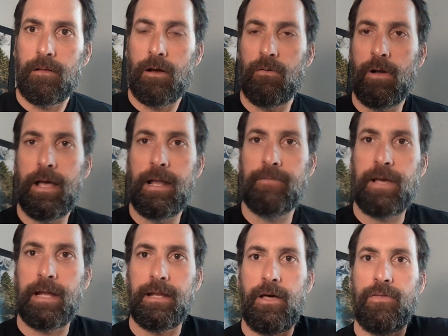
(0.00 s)
All right, I've
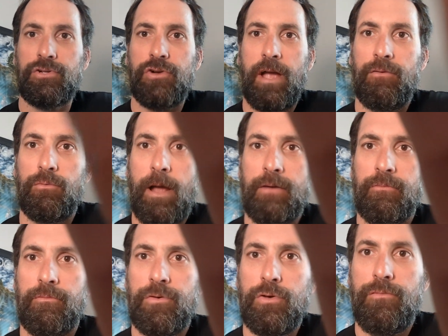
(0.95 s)
got another travel rod
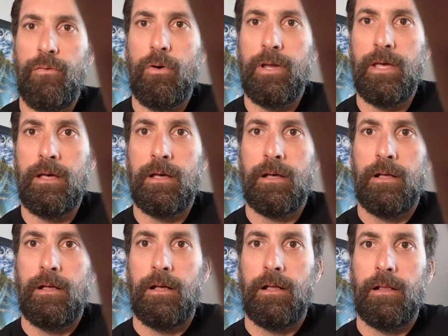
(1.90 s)
review for you.
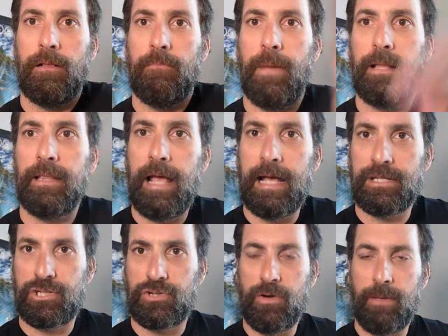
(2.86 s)
My
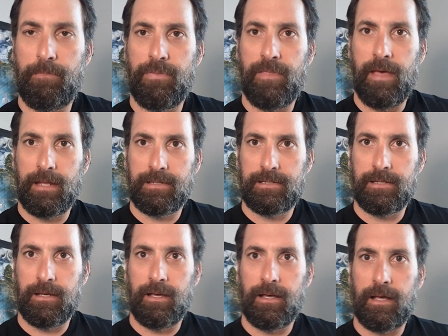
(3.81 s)
last trip that
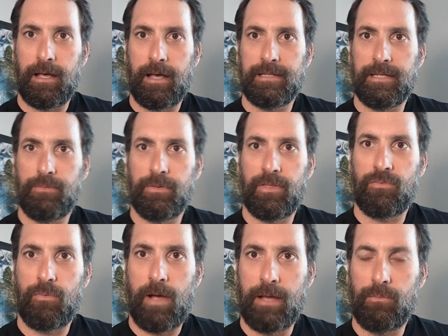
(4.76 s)
I did with
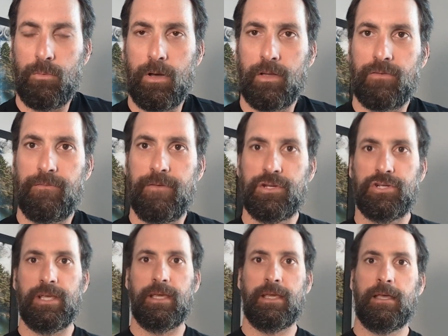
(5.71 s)
this rod was
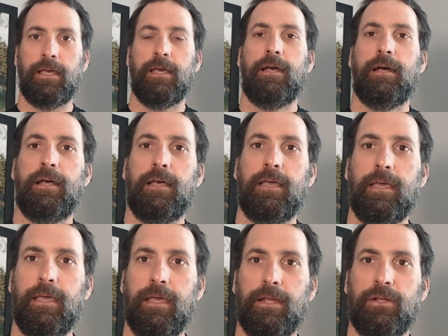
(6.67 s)
fishing
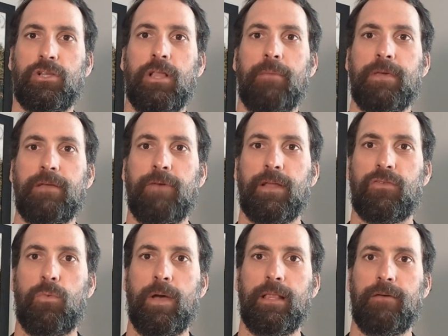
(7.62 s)
in Colombia and
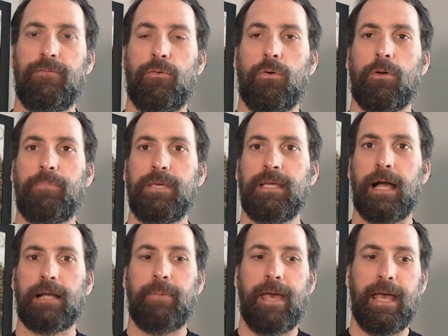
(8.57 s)
Venezuela for
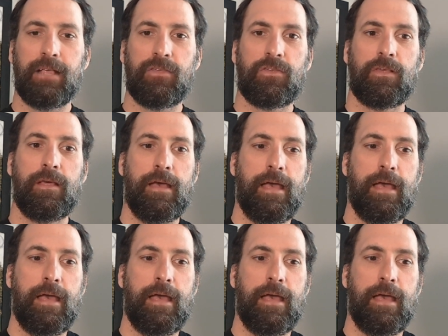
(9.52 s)
peacock bass.